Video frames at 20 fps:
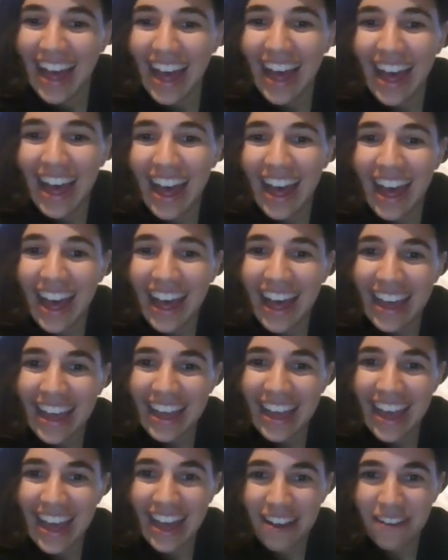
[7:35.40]

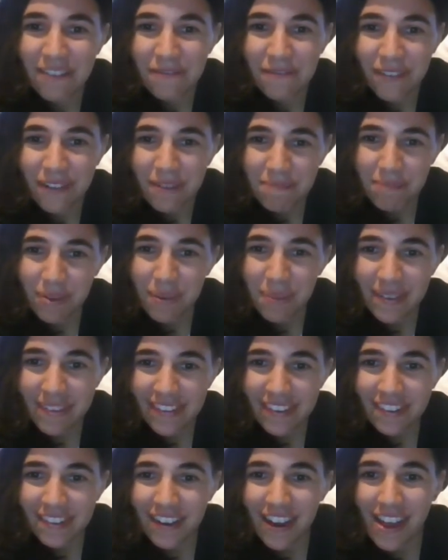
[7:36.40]
I have promised
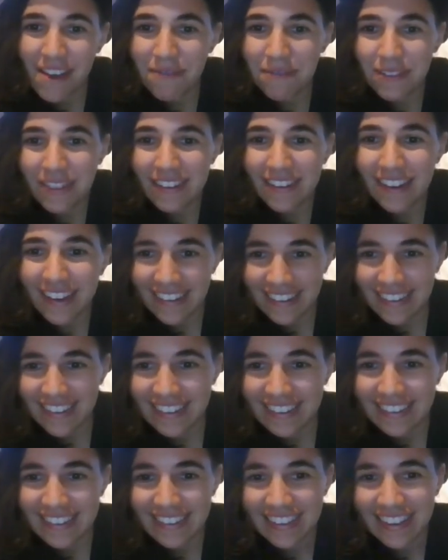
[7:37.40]
to drive with the
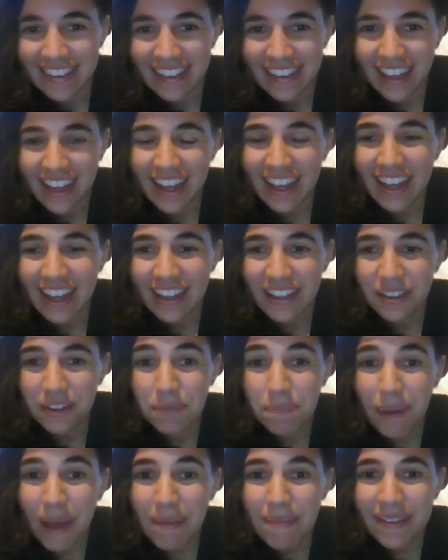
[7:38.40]
Duchess.
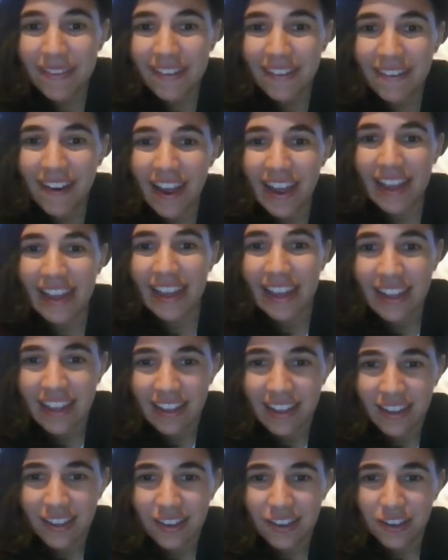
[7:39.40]
Goodbye, Mr. Gray.
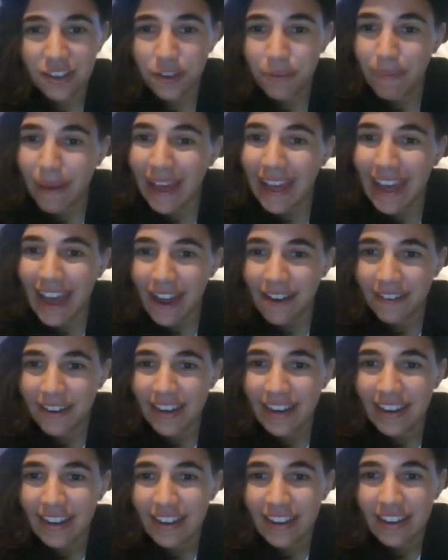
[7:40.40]
Goodbye,
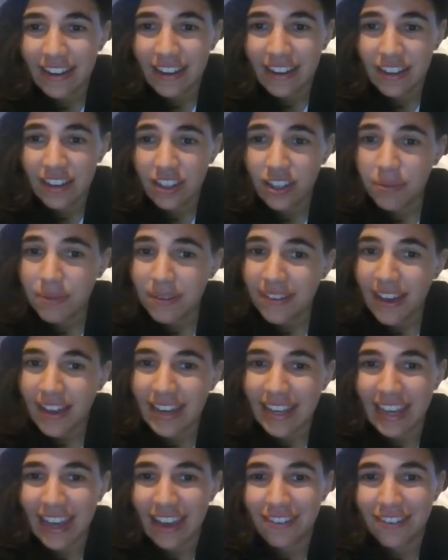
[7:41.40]
Harry. You are
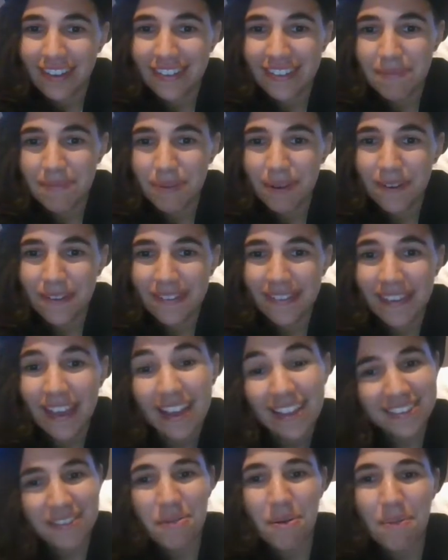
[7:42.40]
dining out, I suppose.
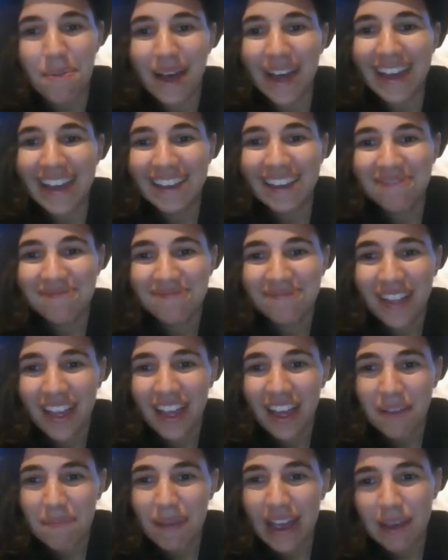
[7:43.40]
So am I.
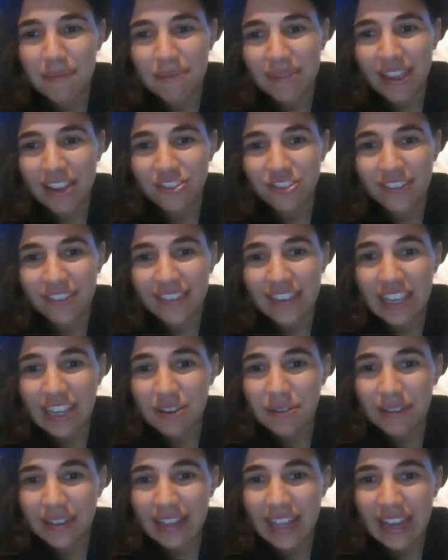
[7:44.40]
Perhaps I shall see
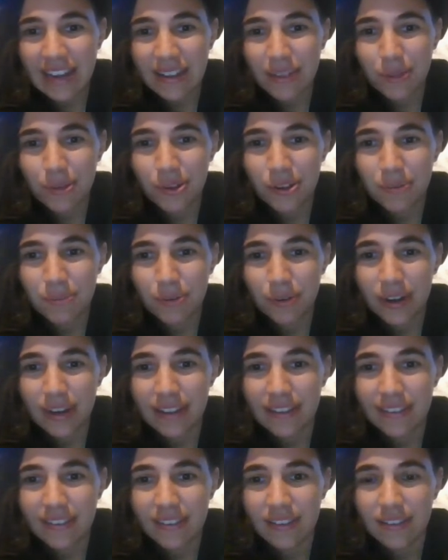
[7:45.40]
you at Lady
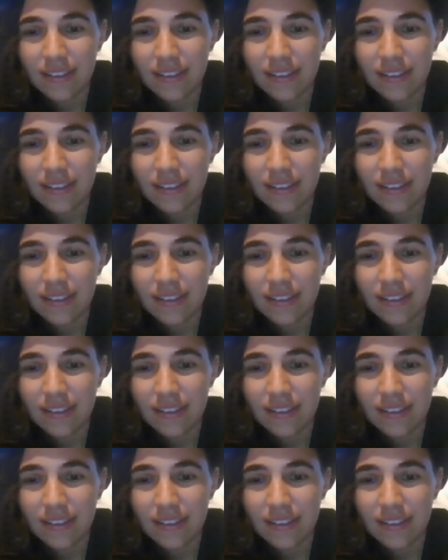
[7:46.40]
Thornbury's."